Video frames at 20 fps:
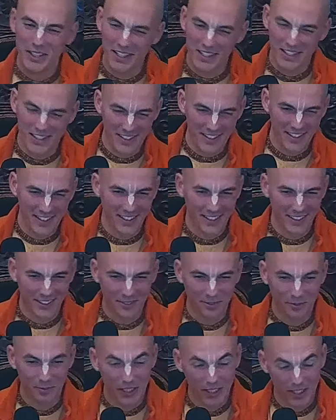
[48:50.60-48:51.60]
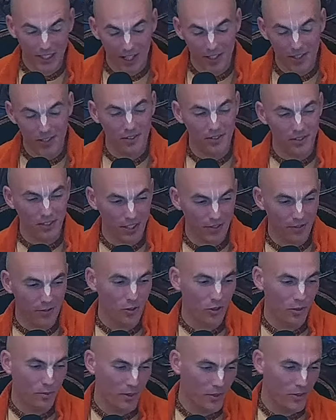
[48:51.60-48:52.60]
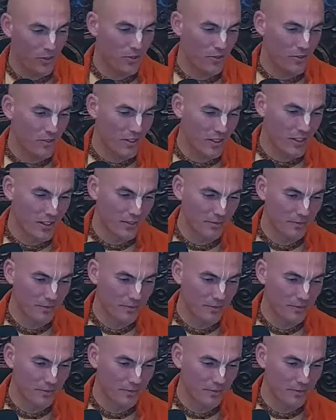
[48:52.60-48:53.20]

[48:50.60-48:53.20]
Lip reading: That's it does give so much